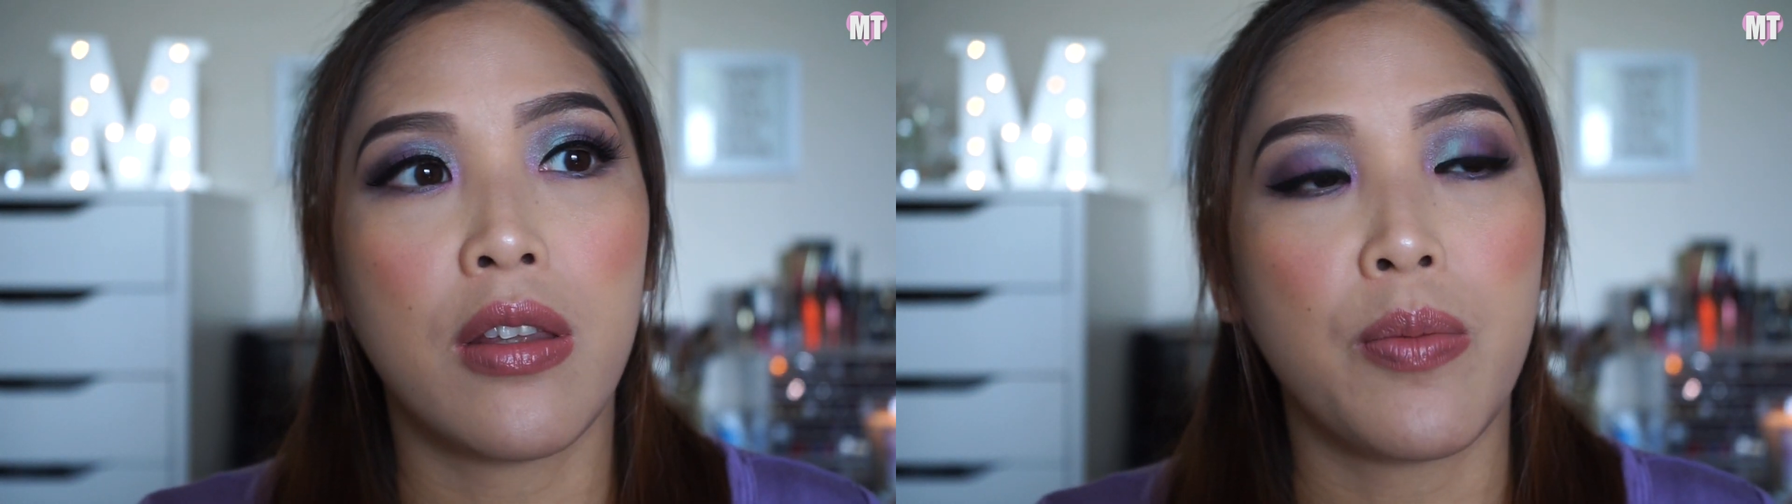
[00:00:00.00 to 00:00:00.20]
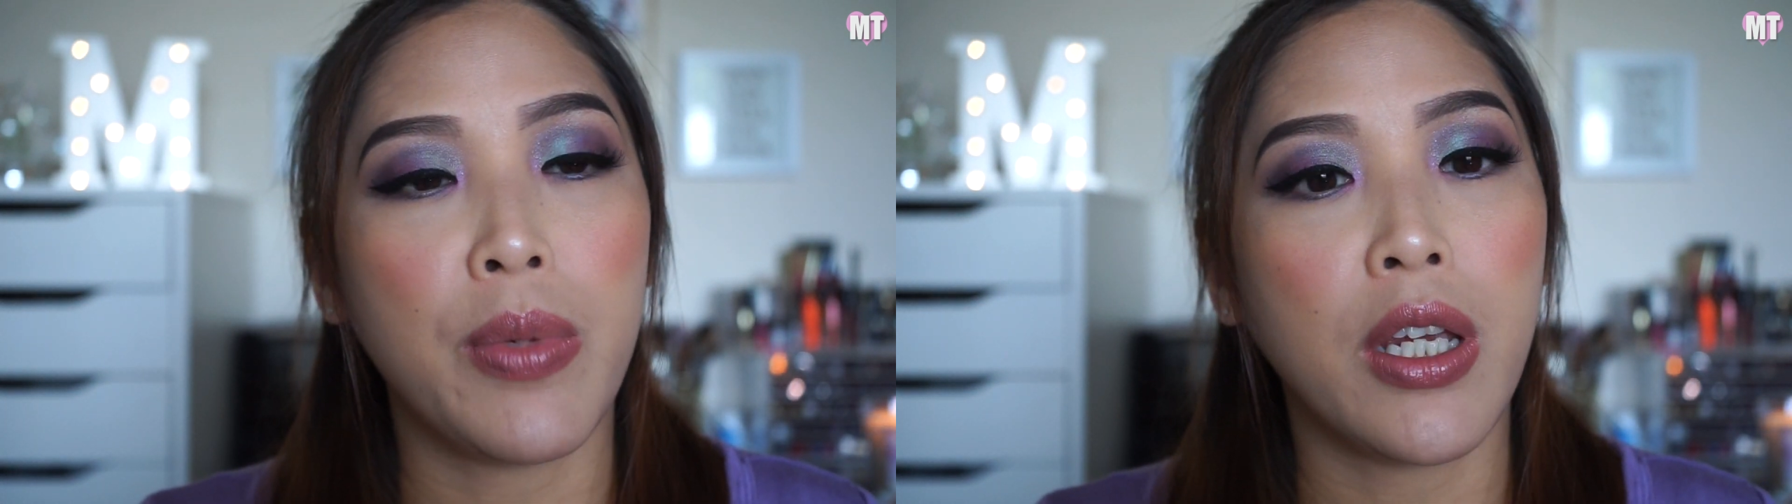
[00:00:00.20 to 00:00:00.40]

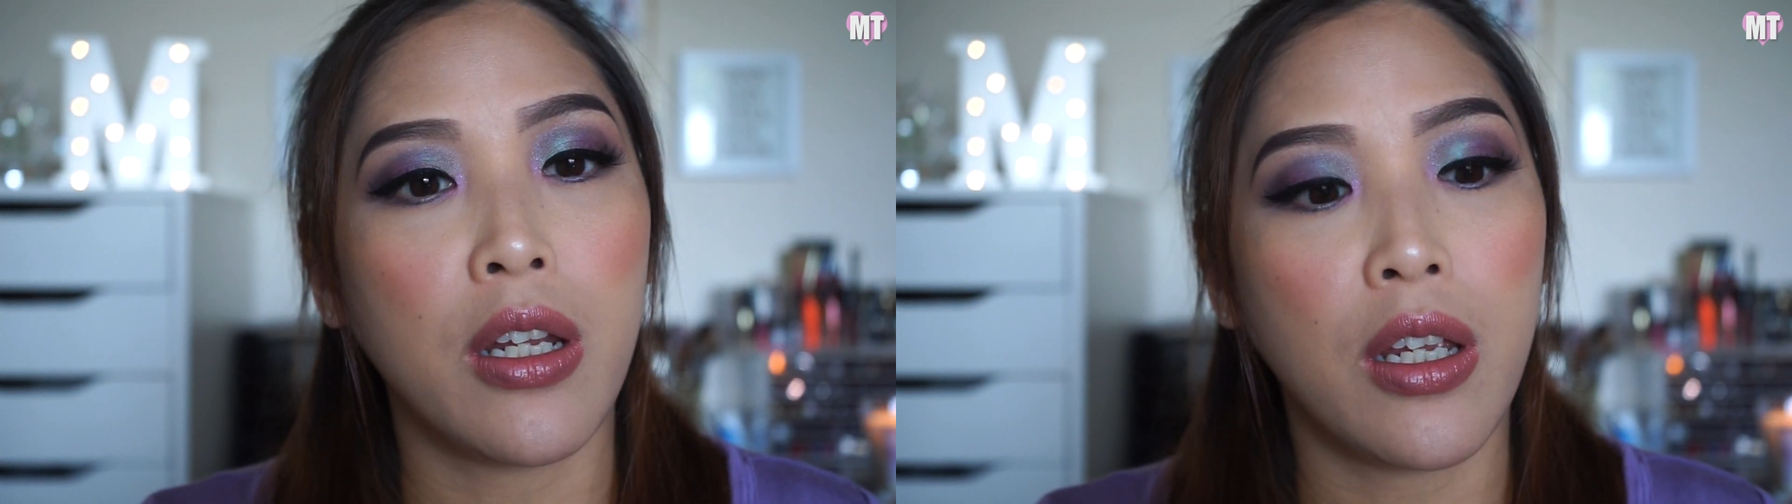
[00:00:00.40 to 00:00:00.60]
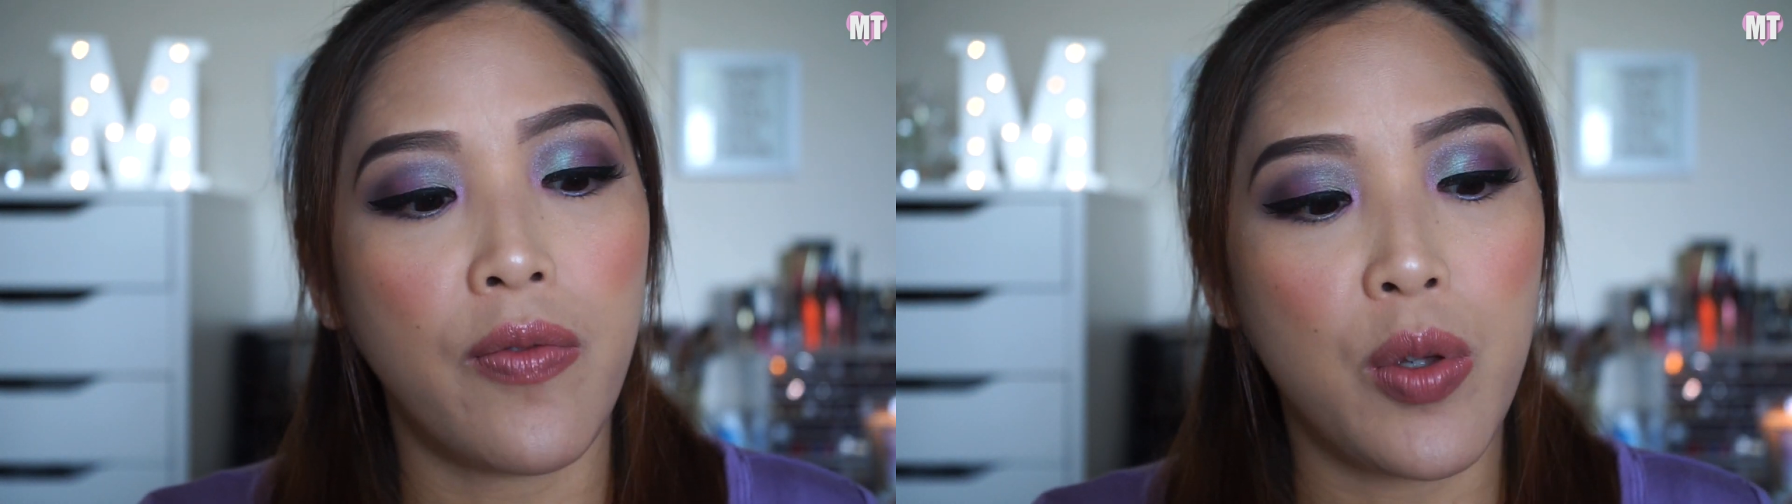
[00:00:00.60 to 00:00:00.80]
the
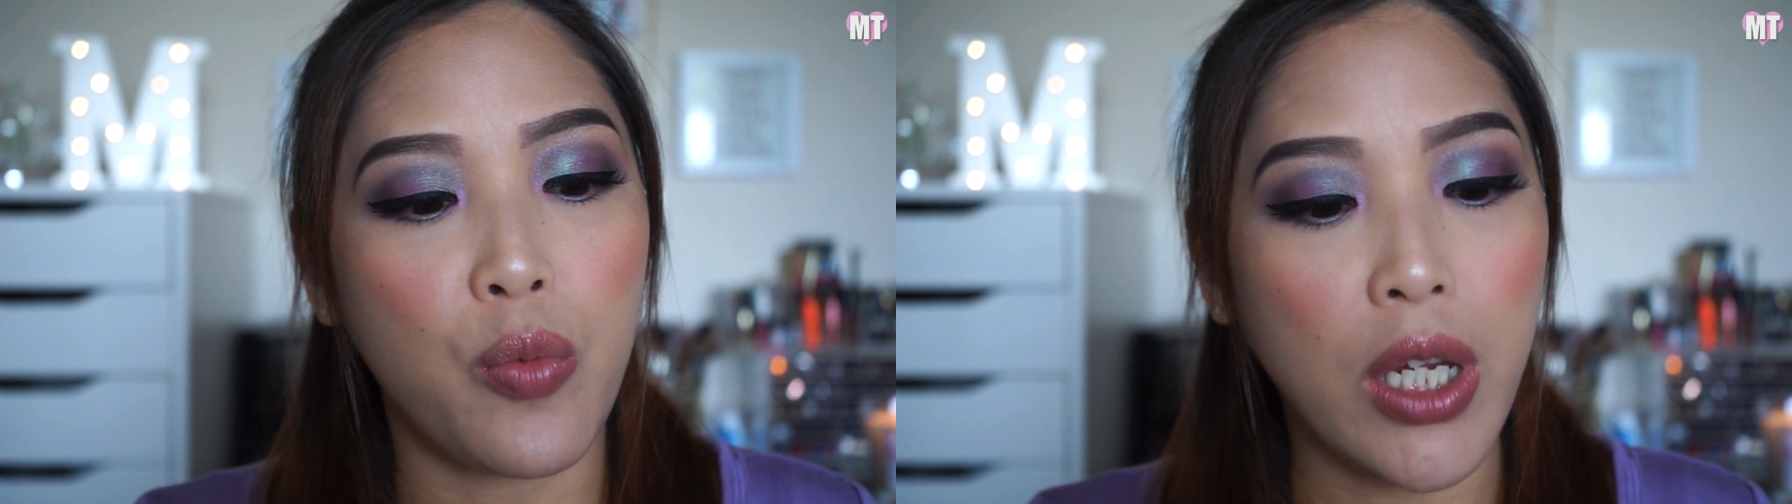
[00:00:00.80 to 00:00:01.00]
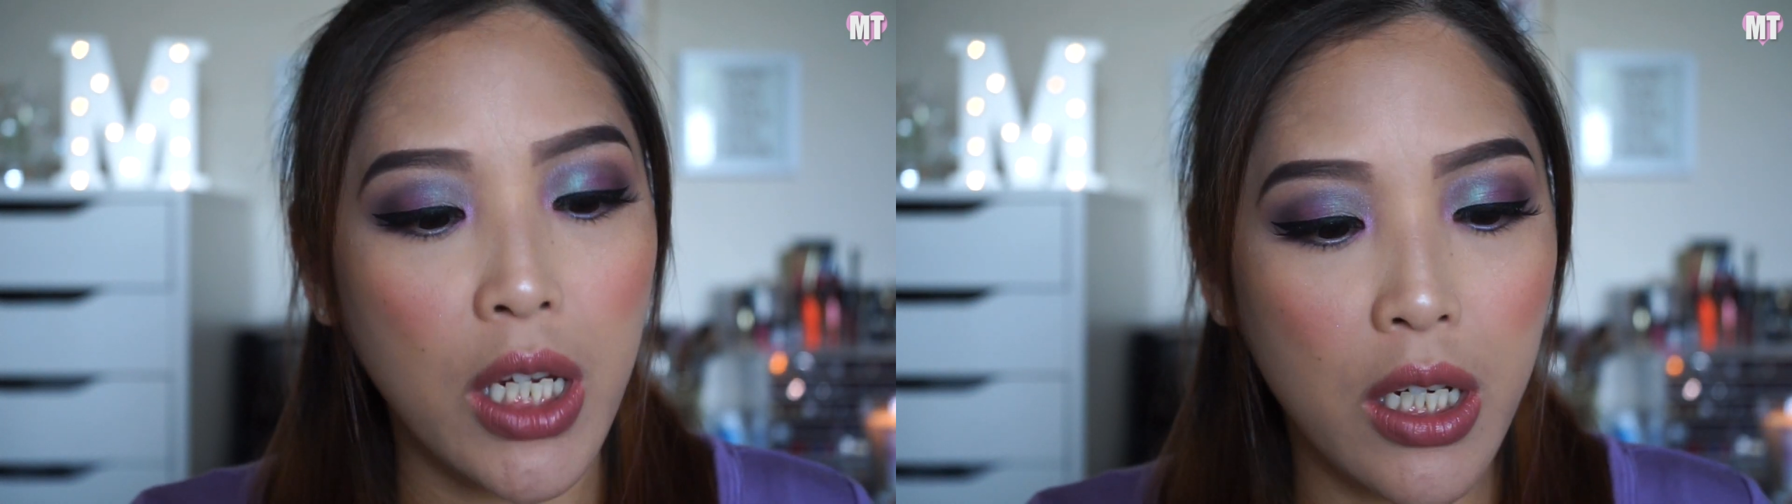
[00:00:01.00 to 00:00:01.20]
beginning of the
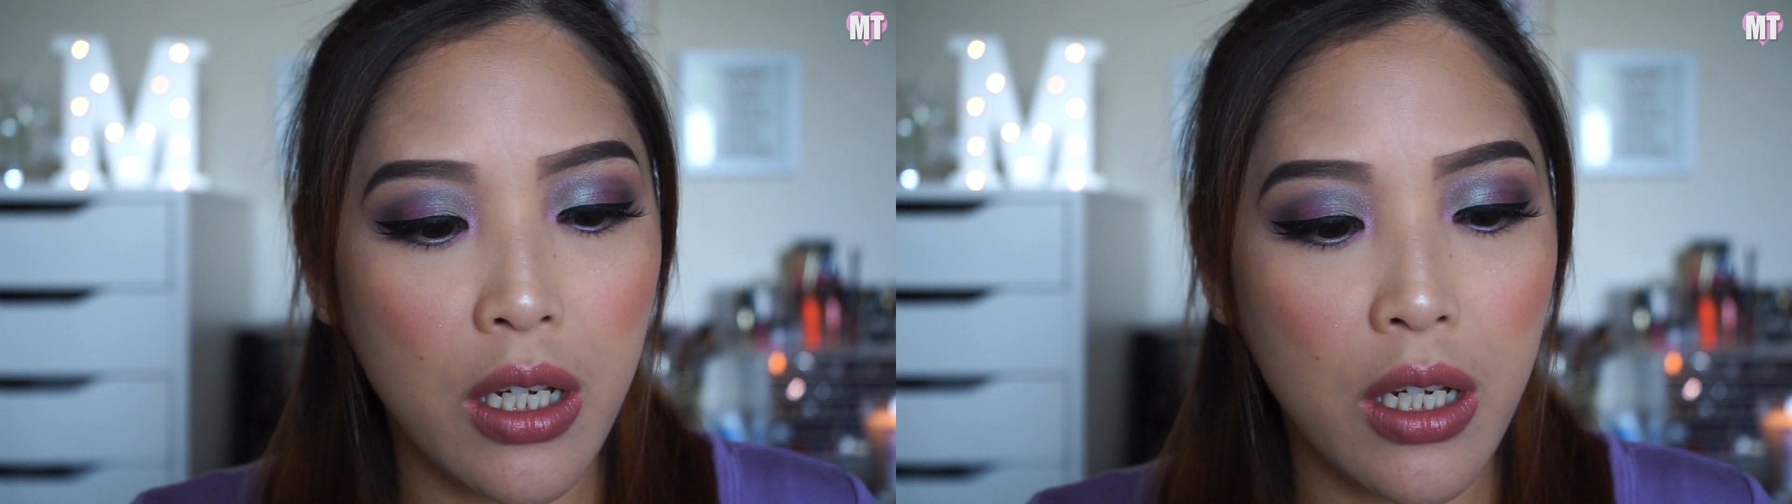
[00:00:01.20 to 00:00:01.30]
week.